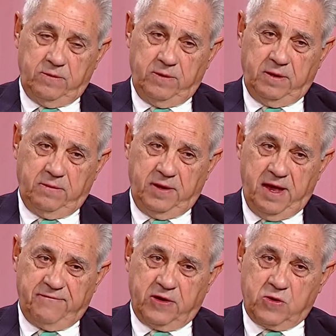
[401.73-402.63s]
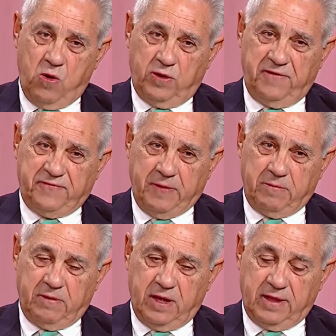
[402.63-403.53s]
we, we have a goalie
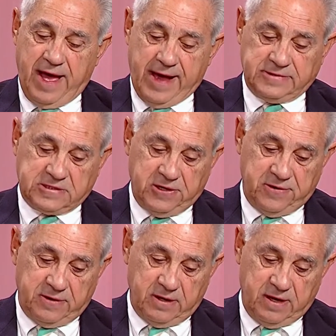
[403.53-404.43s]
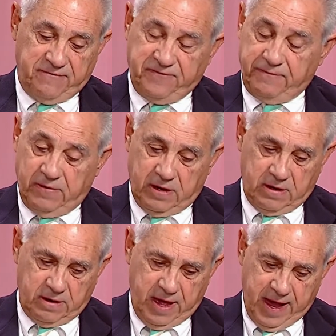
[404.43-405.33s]
from Alaska, uh,
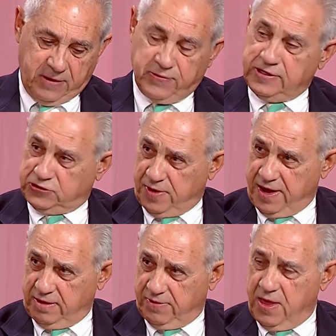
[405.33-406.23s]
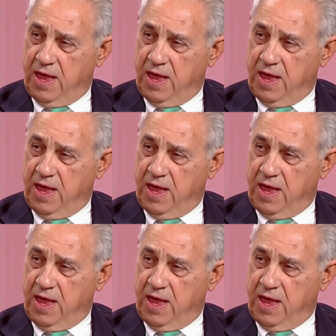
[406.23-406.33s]
uh, Anchorage, right?